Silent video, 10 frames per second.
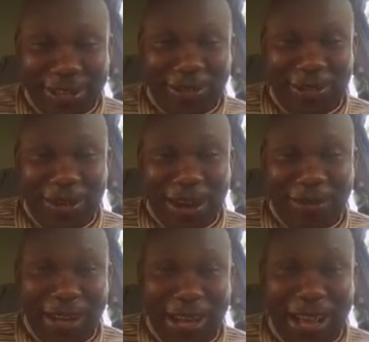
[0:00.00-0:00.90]
So I
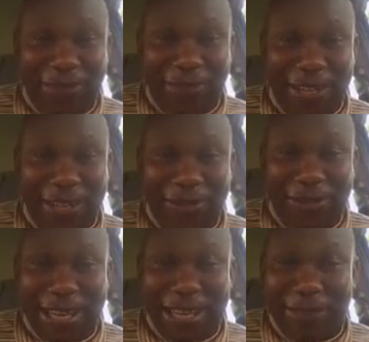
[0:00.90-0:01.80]
will advise you to
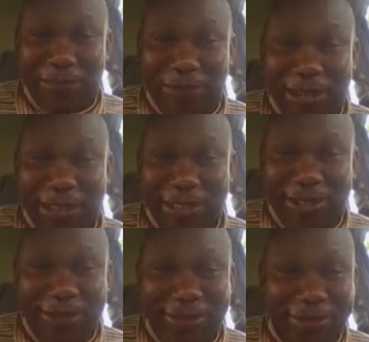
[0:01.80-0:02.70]
get the Pro
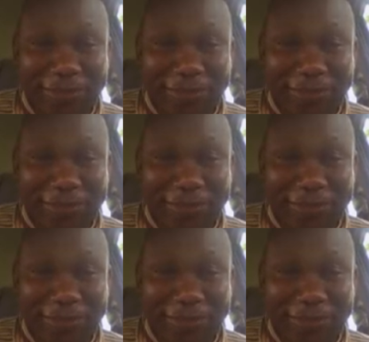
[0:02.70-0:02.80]
Edition.